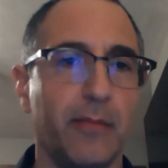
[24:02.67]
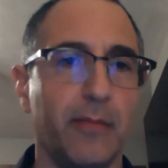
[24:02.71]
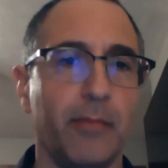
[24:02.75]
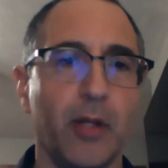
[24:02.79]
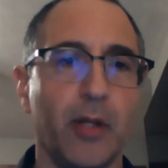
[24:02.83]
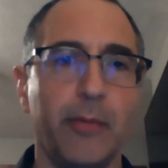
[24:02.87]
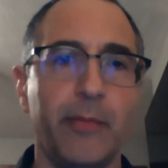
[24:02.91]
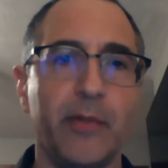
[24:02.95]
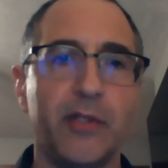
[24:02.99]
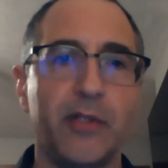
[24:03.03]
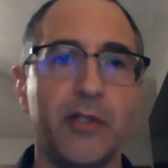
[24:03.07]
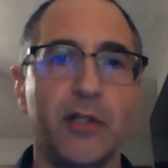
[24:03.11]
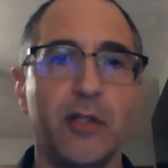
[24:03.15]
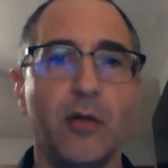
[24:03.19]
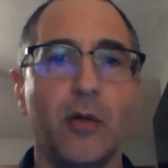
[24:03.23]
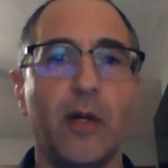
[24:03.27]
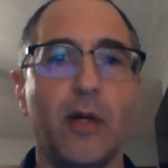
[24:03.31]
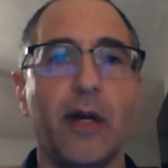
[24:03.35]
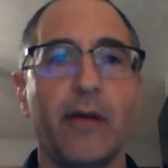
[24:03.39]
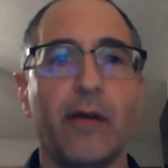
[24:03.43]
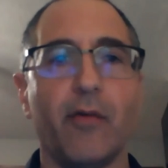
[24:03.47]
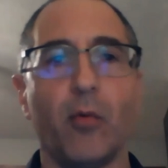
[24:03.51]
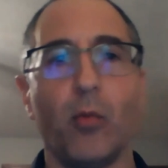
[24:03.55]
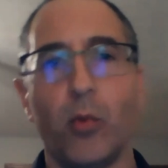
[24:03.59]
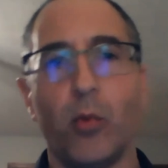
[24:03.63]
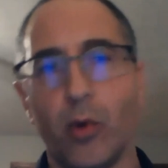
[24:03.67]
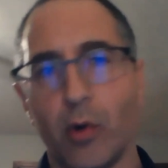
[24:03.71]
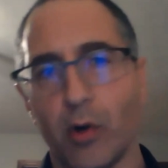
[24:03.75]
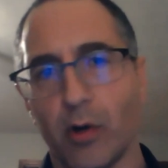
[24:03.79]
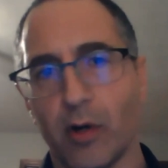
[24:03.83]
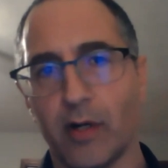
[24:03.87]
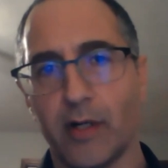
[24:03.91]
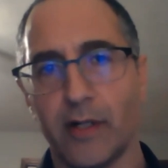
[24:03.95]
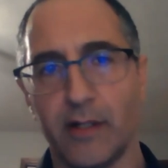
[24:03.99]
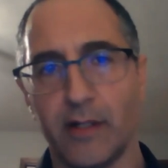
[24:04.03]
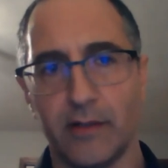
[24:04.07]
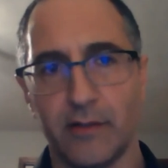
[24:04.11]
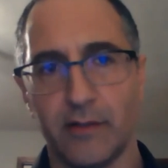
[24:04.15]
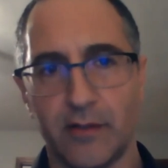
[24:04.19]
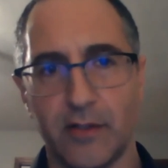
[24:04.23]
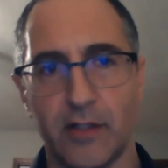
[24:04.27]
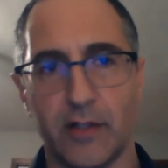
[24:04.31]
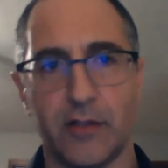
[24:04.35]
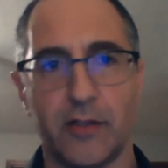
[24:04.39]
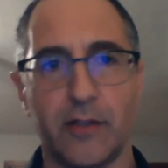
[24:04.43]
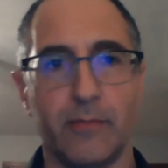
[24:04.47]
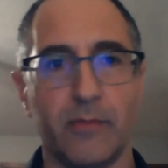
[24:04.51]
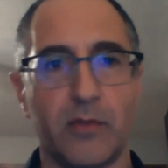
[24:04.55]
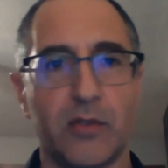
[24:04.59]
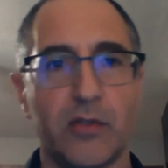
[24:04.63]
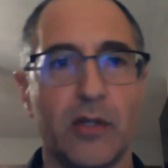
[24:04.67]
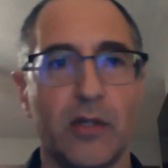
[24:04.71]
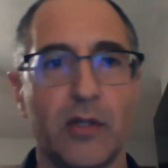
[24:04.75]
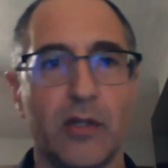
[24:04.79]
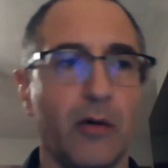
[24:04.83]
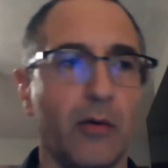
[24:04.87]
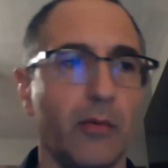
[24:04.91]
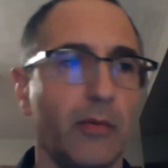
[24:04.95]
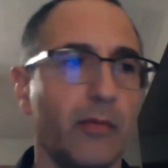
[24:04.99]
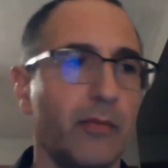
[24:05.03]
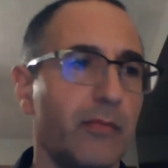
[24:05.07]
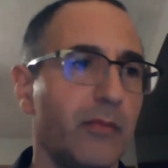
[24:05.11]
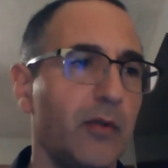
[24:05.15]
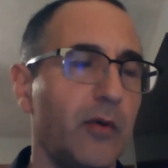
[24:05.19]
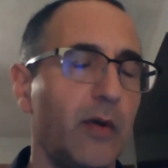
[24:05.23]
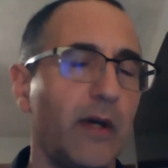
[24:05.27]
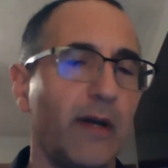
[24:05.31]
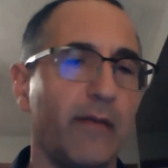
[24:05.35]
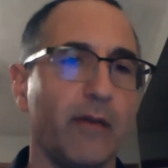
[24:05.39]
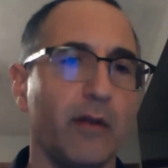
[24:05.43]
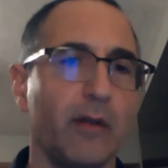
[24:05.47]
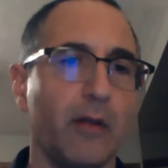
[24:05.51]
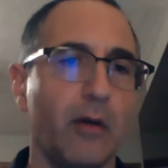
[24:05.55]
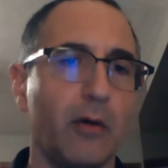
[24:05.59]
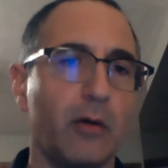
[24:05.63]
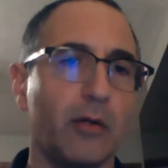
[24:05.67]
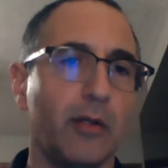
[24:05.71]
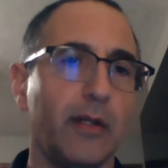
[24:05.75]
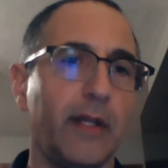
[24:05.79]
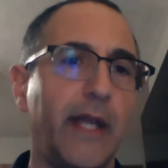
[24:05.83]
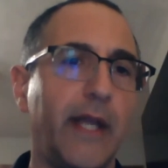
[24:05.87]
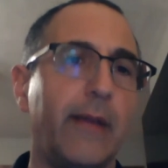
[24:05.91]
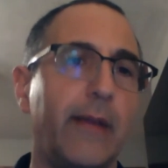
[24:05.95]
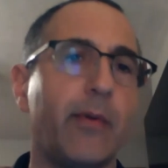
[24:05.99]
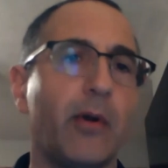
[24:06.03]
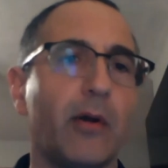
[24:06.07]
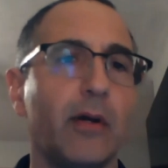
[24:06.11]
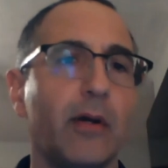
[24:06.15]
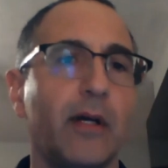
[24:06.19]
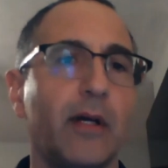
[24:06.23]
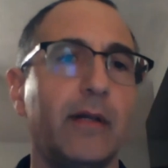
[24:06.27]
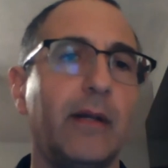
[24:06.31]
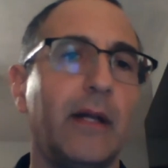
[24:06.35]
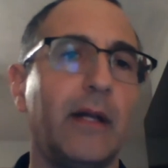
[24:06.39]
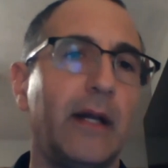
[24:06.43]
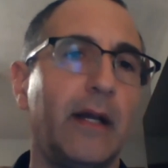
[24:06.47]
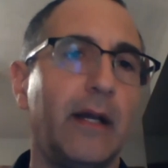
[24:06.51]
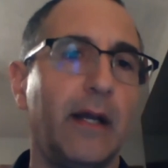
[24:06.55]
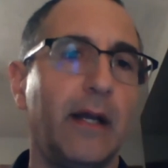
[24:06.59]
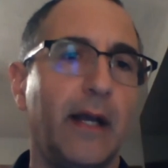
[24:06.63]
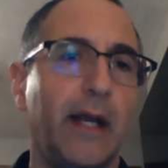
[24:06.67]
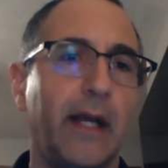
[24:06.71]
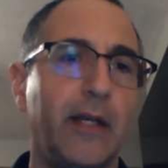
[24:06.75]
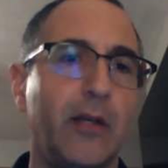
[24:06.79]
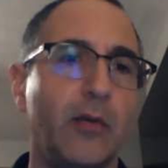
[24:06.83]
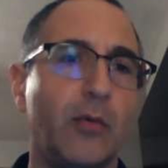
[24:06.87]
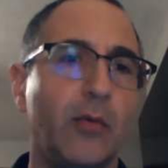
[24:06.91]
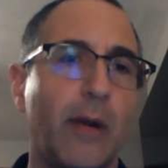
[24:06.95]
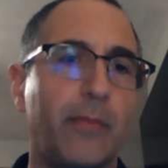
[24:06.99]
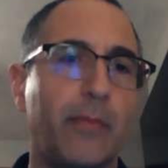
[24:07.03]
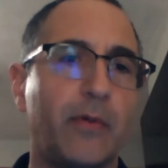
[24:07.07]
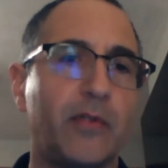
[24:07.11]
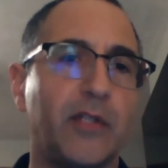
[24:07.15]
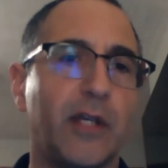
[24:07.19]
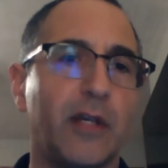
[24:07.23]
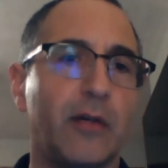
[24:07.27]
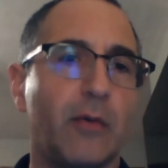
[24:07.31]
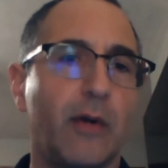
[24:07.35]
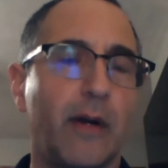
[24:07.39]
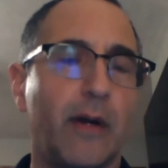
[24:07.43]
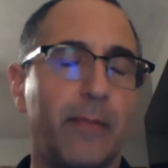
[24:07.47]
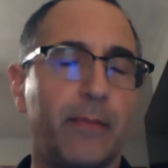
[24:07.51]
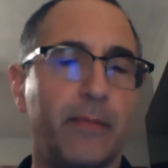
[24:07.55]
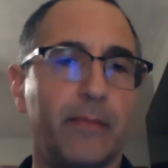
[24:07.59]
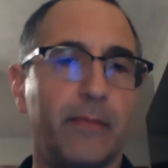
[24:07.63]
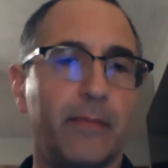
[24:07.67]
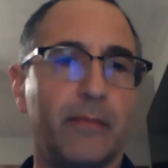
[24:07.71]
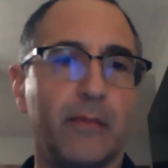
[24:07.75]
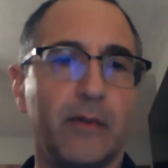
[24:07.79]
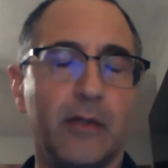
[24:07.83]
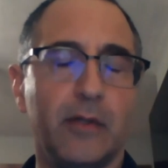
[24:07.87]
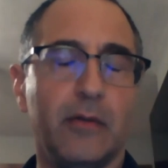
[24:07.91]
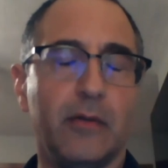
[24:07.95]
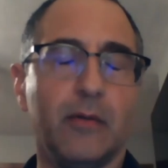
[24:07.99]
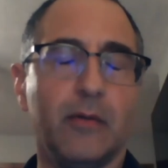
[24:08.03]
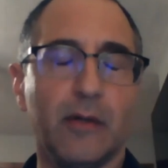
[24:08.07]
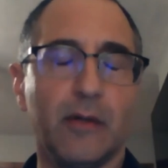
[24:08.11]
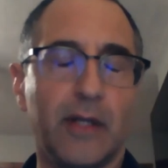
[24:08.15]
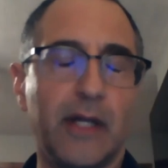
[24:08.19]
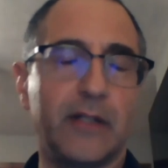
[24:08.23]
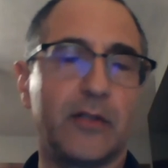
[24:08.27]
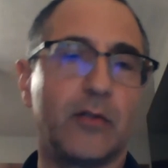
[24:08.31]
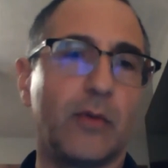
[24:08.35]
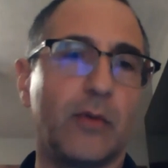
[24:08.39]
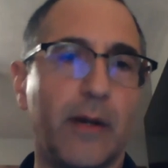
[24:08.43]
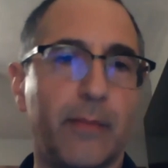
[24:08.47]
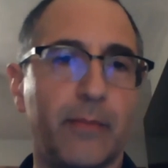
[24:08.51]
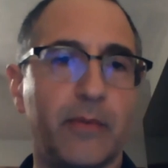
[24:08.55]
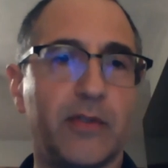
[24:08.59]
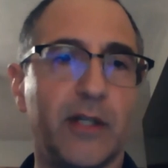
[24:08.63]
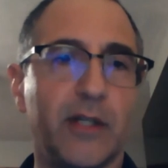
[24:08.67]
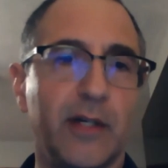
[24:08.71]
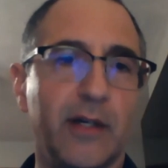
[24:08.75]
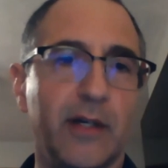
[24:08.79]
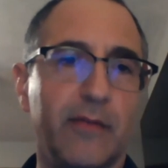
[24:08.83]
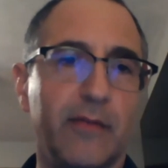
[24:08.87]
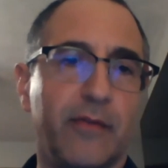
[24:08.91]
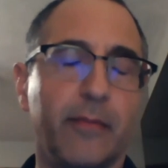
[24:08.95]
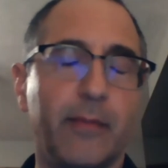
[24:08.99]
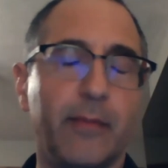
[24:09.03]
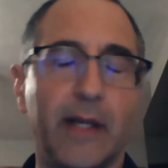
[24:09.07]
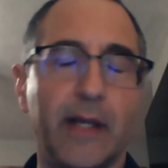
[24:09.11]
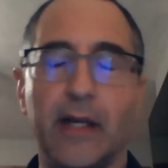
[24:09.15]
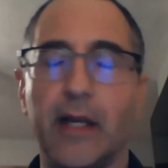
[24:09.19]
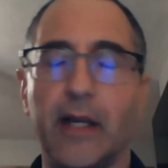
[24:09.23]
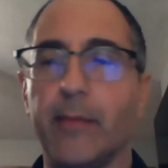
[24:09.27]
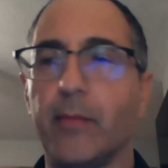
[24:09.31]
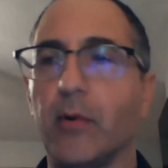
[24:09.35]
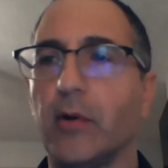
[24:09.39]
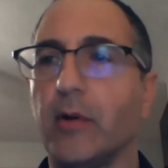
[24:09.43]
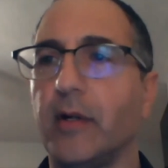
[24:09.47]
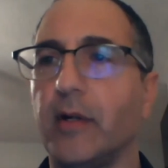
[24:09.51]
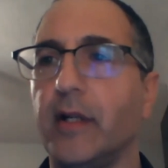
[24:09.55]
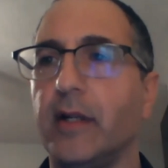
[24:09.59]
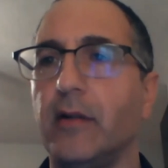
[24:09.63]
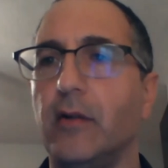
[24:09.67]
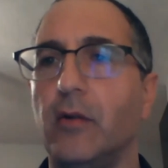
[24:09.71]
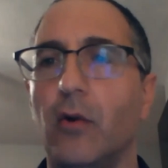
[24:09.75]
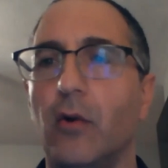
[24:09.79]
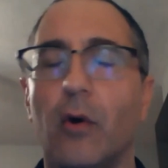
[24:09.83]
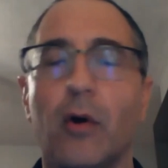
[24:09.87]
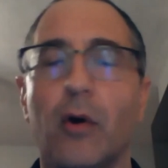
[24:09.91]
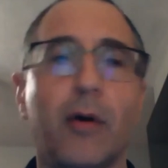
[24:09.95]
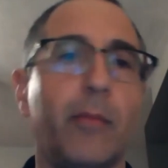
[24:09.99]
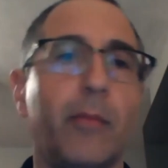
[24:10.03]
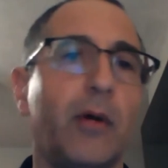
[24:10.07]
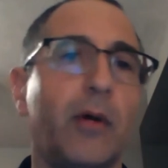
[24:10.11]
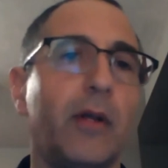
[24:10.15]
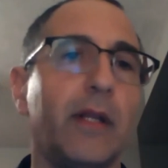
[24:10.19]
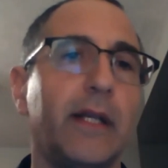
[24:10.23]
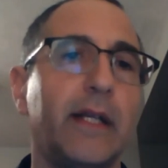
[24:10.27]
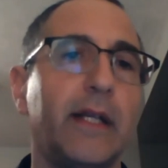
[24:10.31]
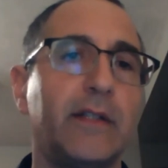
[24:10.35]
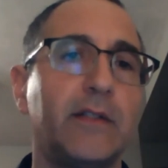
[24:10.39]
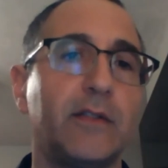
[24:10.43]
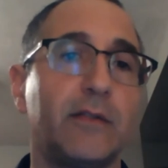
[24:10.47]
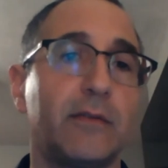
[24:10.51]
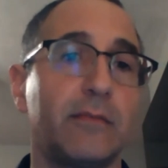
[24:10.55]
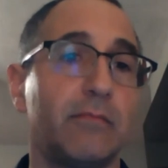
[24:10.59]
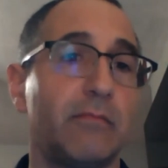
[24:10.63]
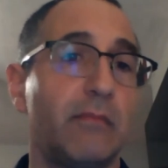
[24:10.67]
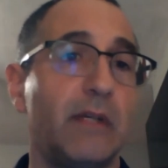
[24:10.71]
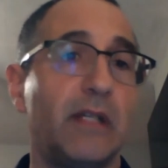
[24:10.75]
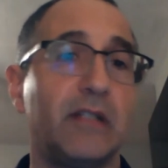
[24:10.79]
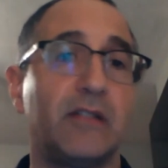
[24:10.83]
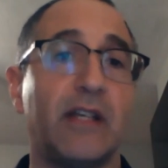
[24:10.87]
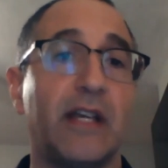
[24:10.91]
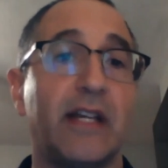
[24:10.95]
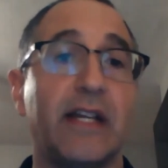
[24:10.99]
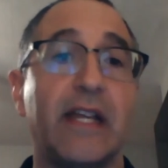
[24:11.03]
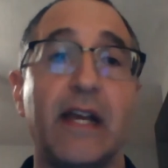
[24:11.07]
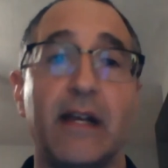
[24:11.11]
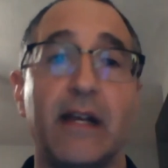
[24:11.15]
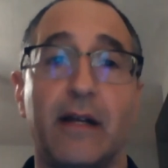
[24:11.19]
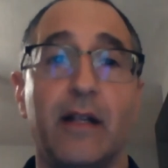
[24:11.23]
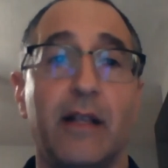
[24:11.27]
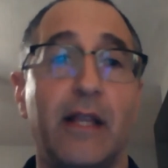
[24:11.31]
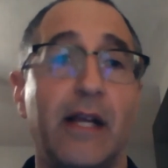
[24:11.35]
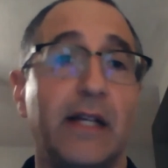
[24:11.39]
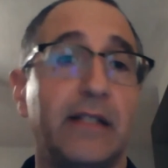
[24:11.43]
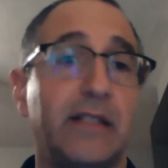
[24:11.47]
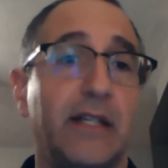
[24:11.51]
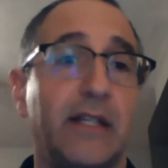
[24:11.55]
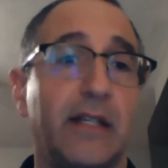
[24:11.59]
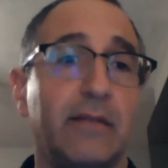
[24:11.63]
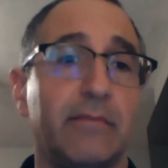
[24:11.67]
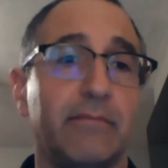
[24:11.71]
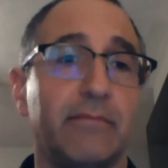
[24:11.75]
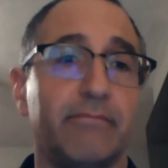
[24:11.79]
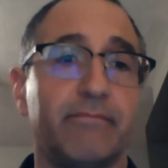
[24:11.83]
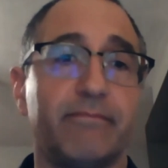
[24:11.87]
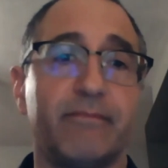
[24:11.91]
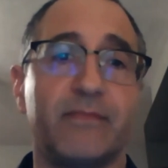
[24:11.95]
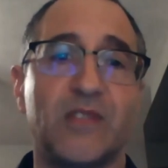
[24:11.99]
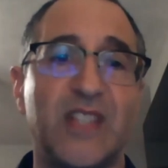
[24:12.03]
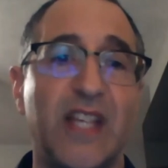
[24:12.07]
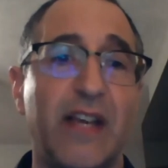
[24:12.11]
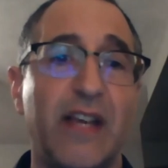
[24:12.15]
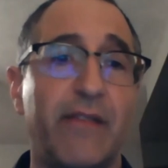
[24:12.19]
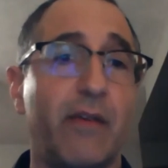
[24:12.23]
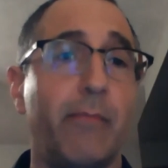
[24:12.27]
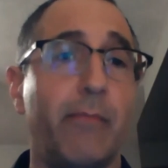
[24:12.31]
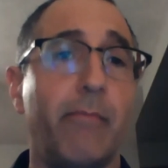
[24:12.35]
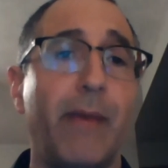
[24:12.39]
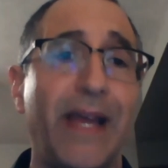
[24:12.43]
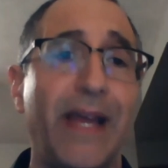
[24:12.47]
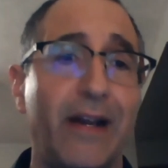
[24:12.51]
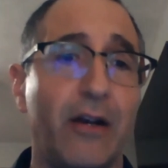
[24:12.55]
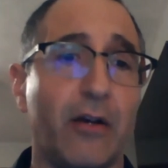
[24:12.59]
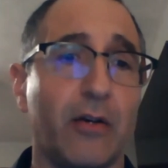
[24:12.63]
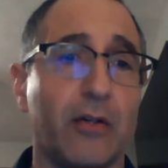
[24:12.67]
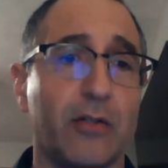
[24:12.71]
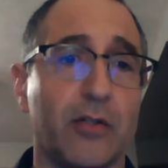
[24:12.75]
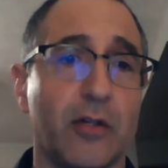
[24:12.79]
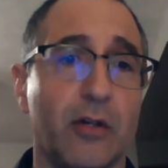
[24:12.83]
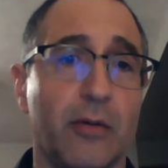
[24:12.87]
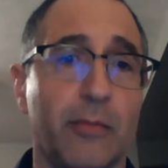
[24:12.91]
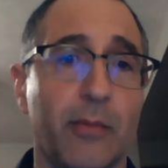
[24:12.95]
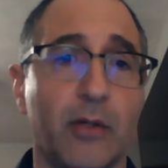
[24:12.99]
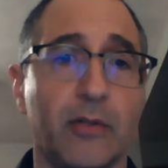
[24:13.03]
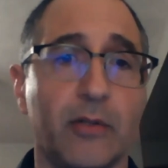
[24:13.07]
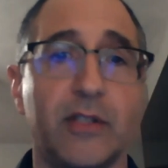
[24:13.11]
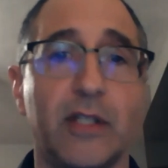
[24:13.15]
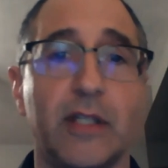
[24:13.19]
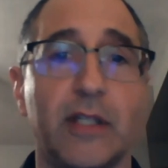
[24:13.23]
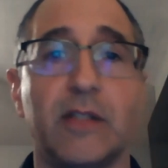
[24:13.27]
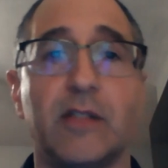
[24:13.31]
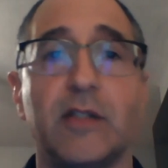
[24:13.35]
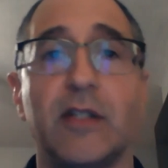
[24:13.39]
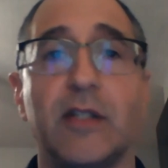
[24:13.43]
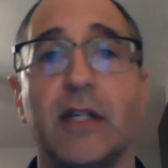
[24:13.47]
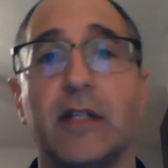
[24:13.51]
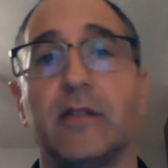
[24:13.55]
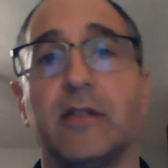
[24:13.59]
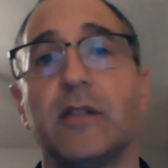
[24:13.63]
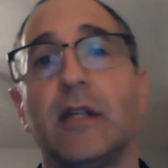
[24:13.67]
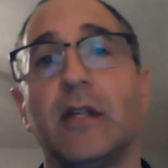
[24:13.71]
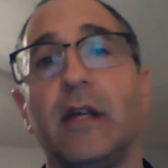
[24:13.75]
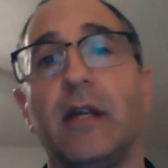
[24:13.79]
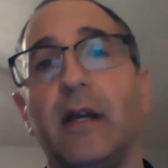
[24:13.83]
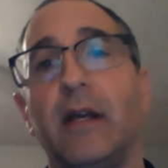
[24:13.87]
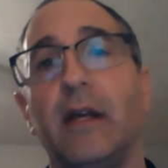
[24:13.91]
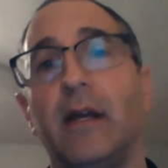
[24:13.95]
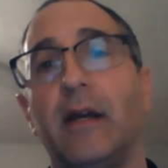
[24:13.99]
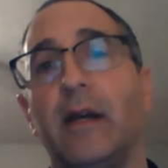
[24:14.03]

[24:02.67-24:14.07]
In Bloomington, you have a ward system. So you have a local neighborhood and you elect a representative from that neighborhood. In Normal, it's like electing 7 mayors almost, in a sense.